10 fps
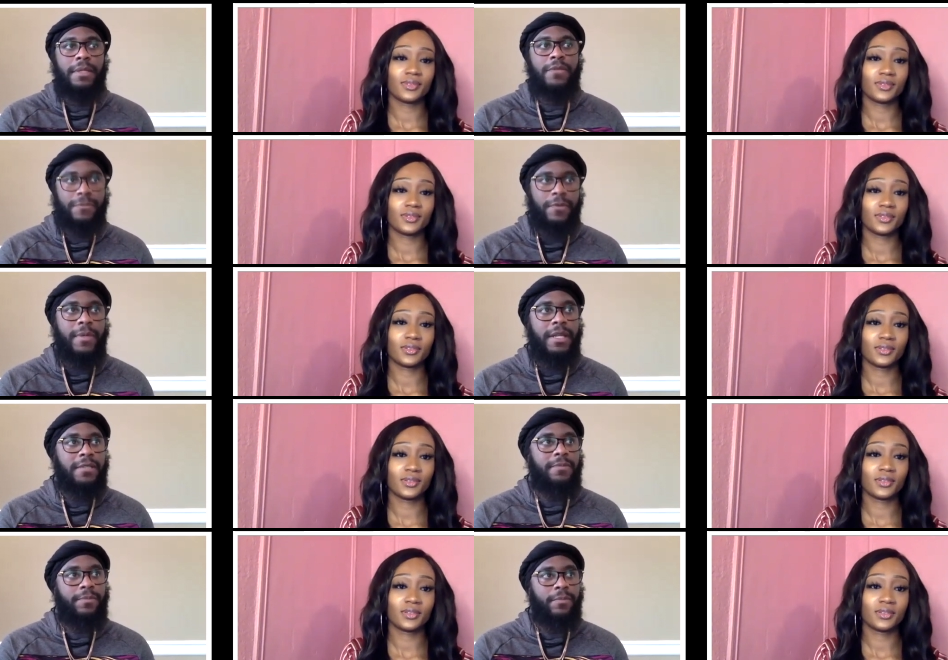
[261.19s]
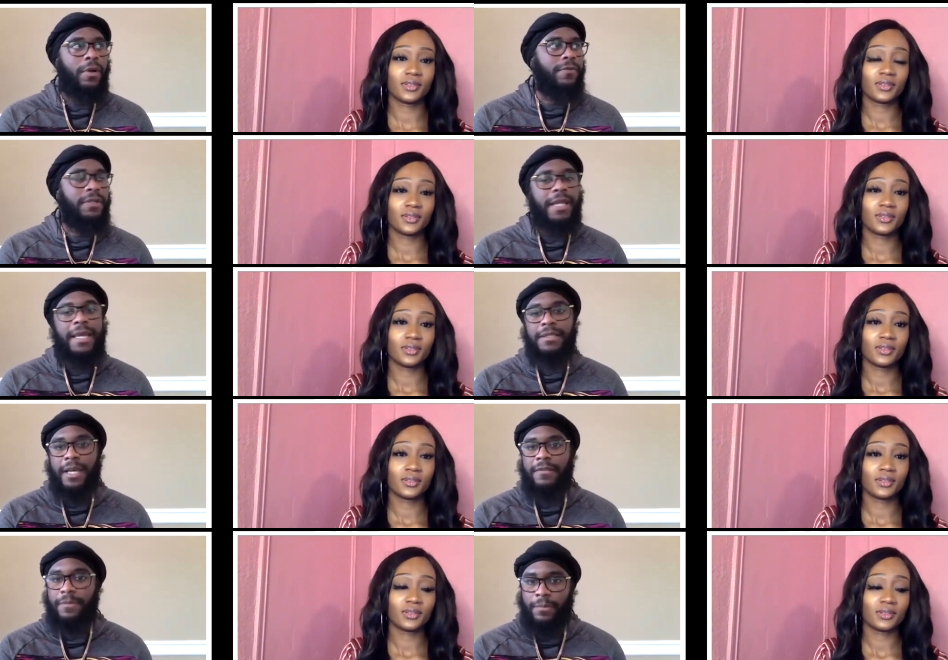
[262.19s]
Speaker 1: it was for me that's roughly late because
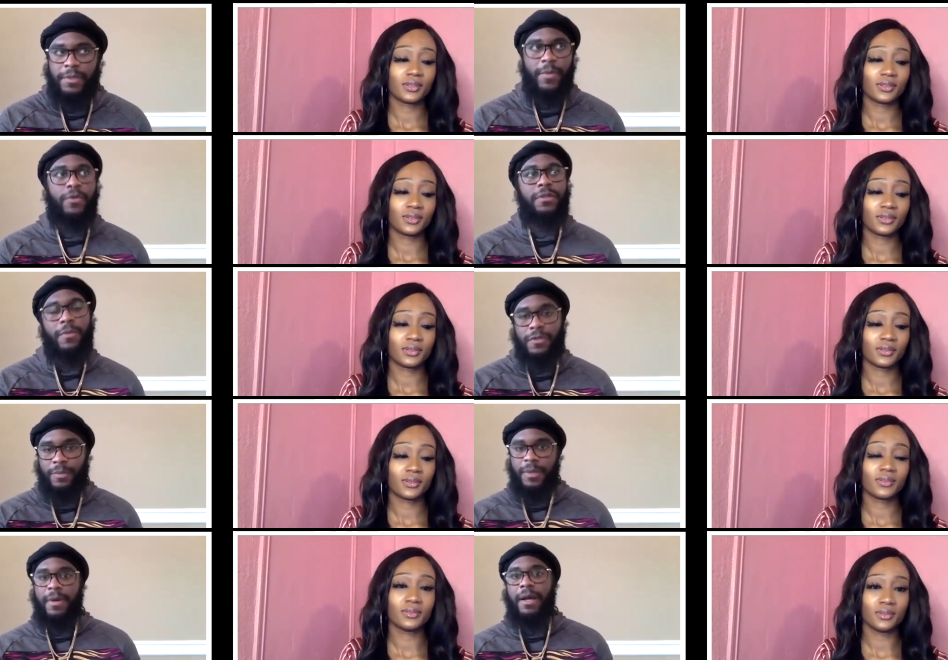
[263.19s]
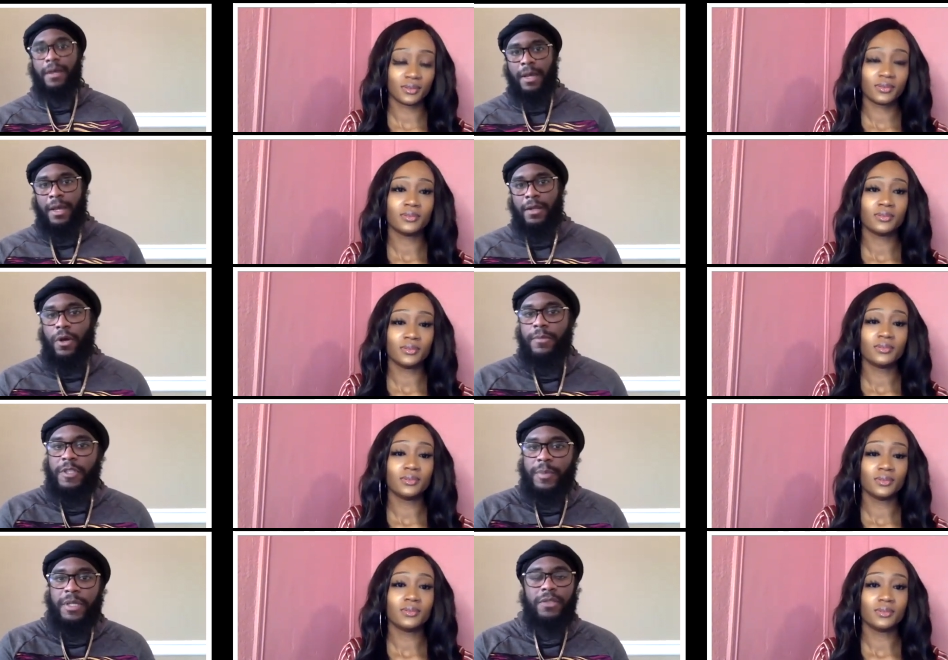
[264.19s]
I spoke to most of the people I normally
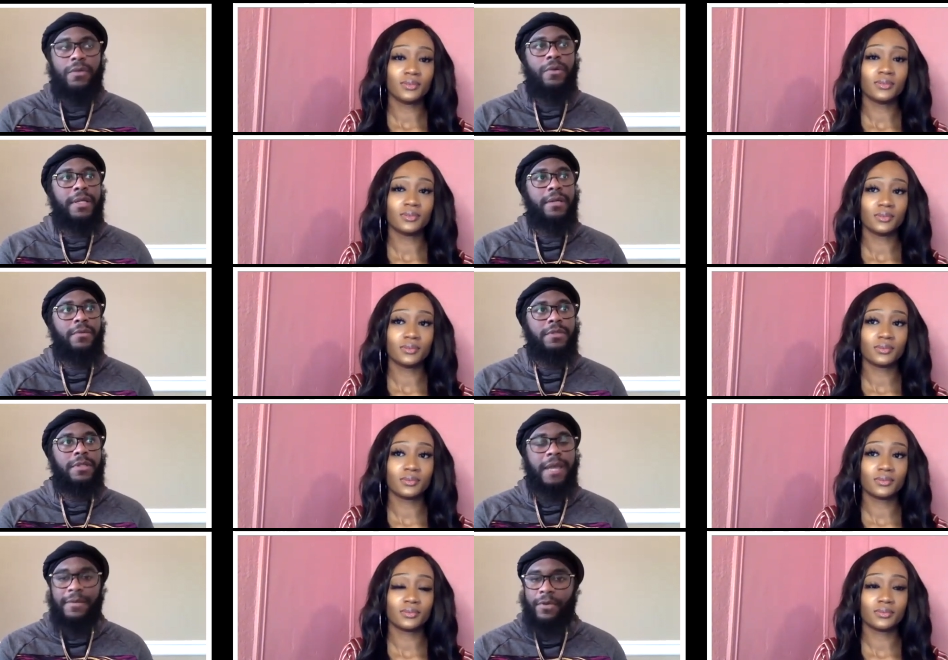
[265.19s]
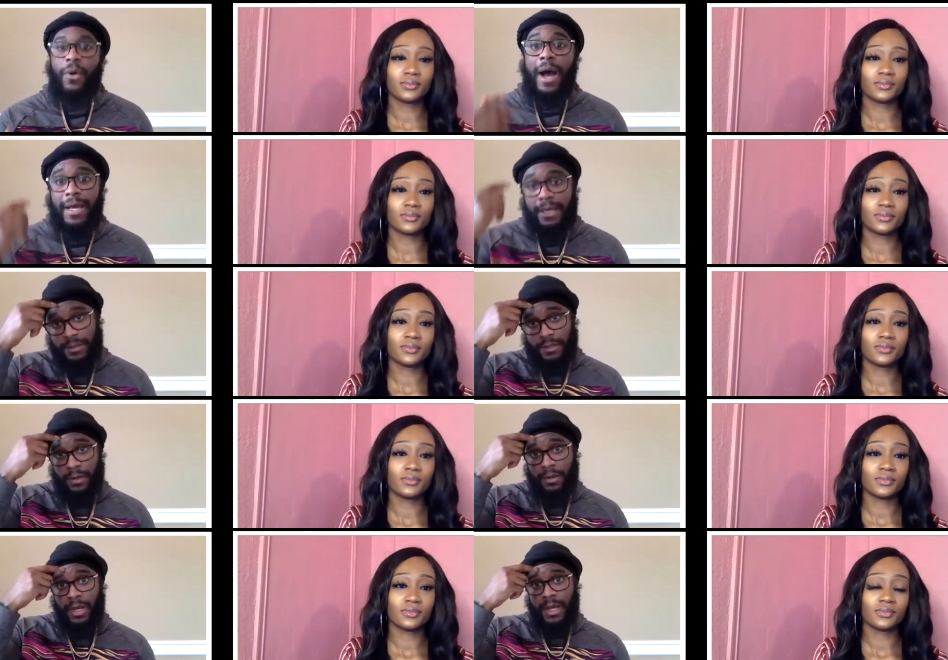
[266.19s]
speak to, and it was kind of quiet.
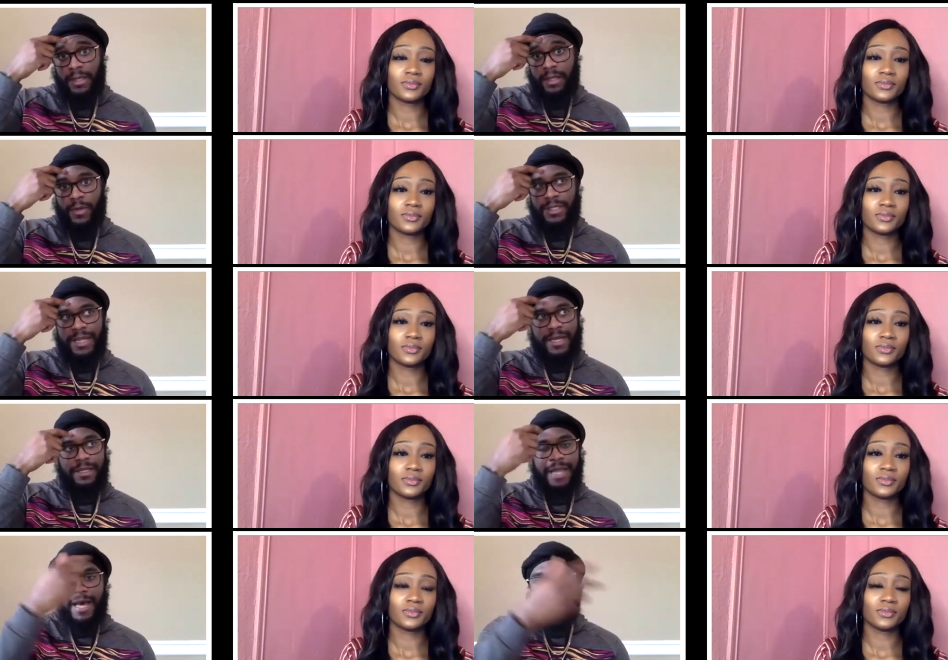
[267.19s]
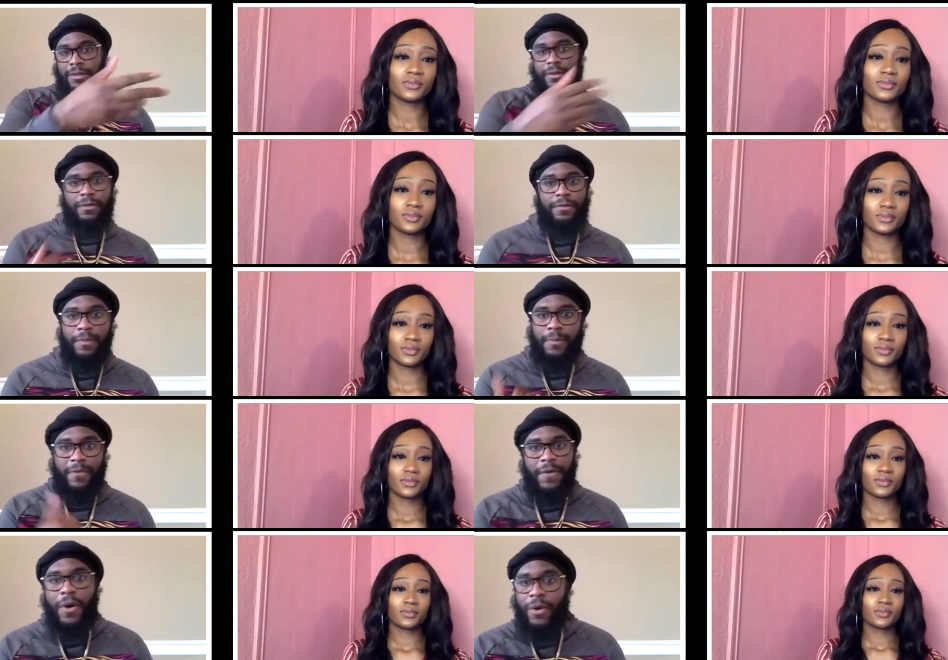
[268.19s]
So there wasn't like a lot of my
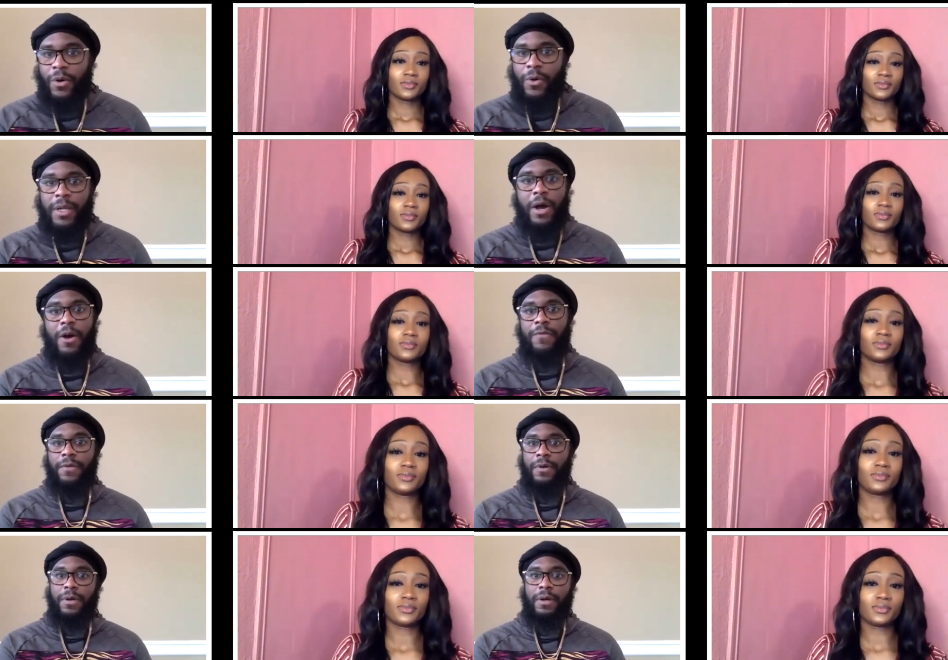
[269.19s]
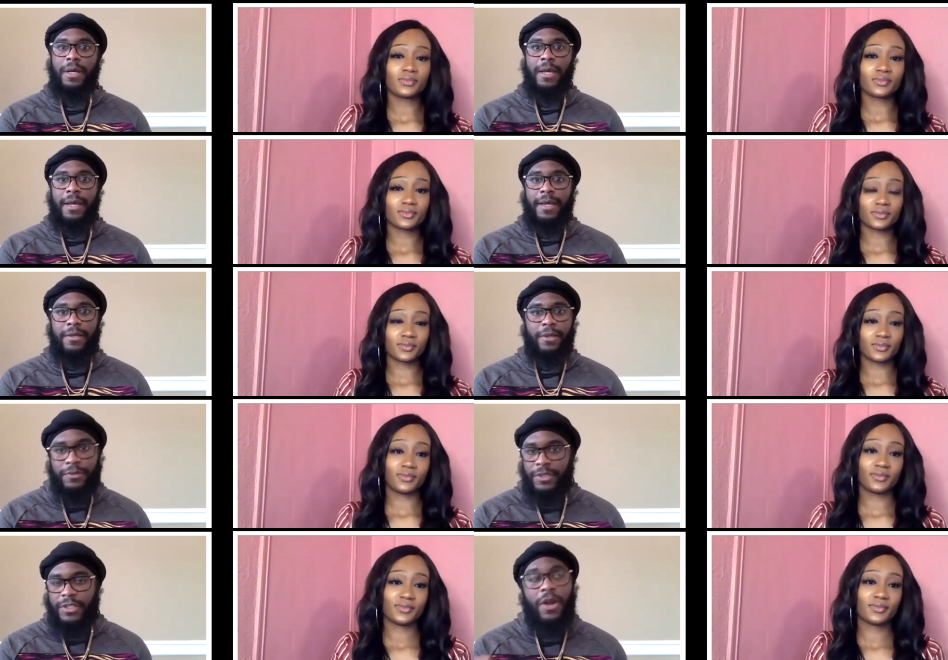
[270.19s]
phone going off or you know,
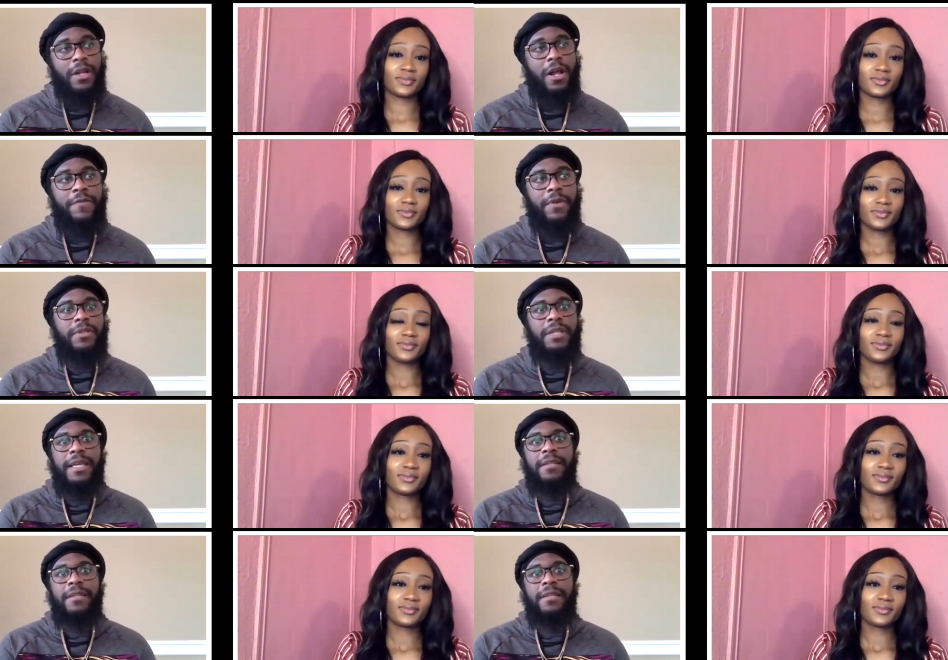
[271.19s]
just turning off everything and